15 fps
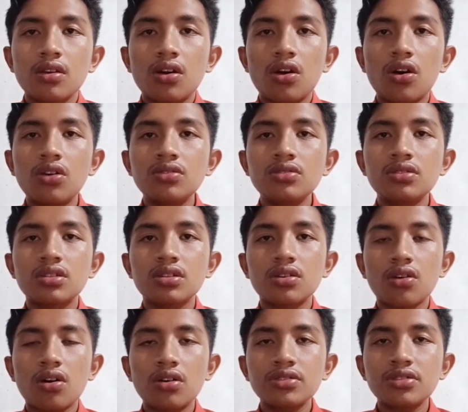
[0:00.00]
On the
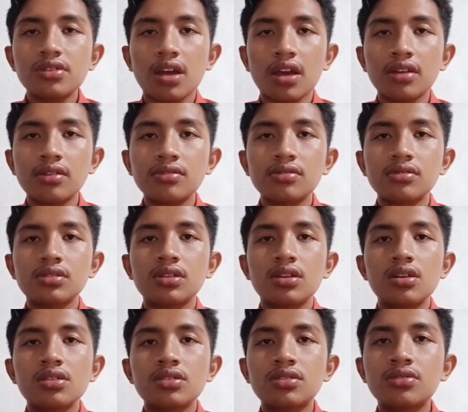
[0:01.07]
other hand,
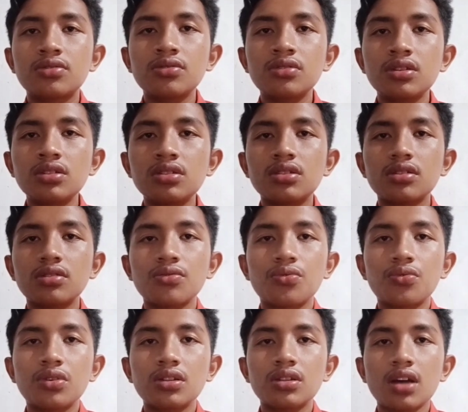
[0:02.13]
students
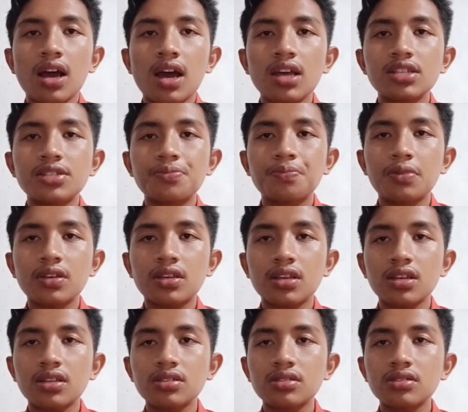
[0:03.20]
with high
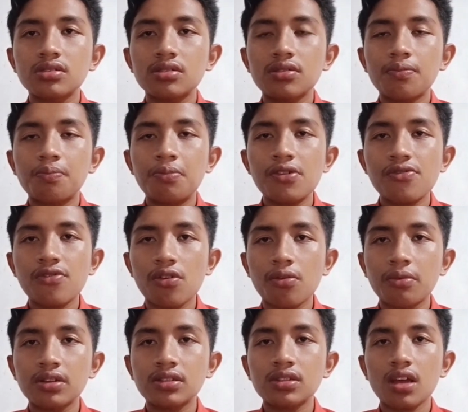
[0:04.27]
speaking
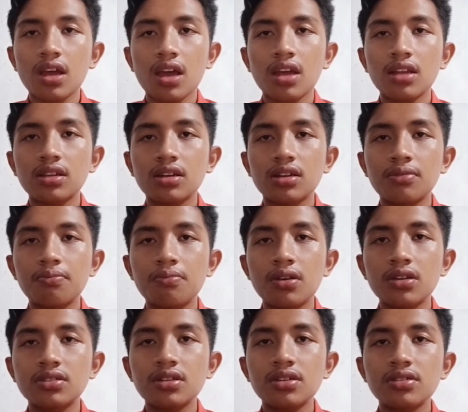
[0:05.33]
performance had a
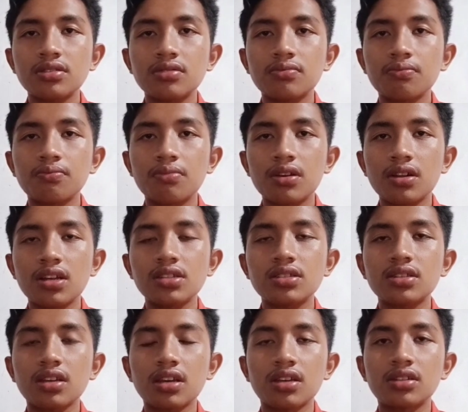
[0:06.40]
better balance
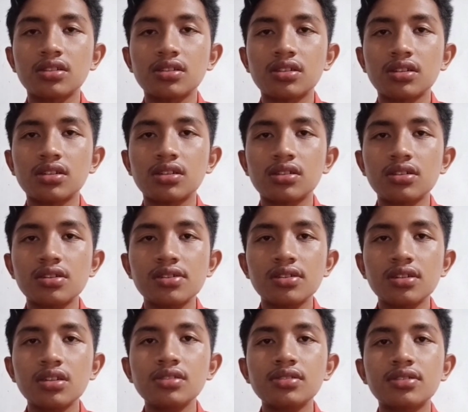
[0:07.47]
in the
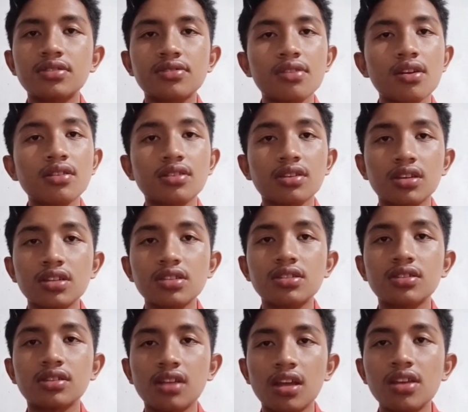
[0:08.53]
learning strategies
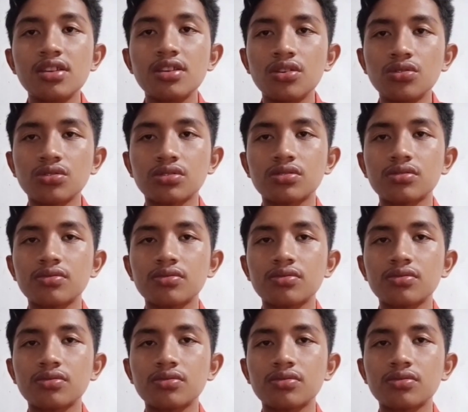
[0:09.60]
they use.